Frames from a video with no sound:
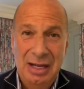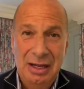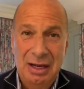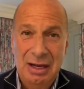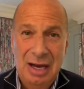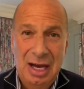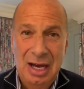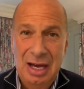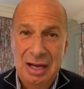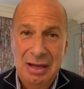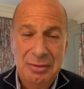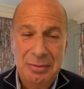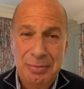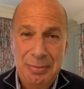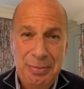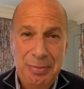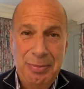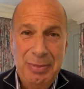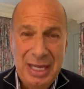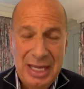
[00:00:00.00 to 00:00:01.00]
uh,
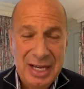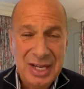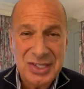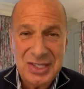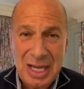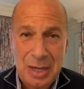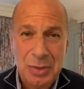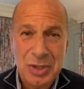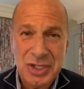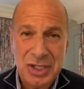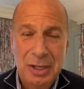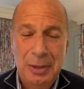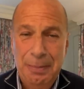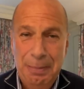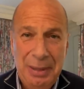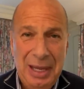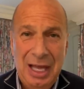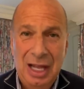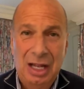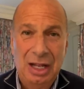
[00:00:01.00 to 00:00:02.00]
because I was
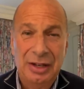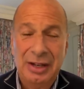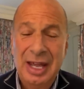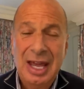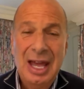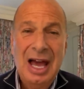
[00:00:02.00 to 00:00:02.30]
compelled.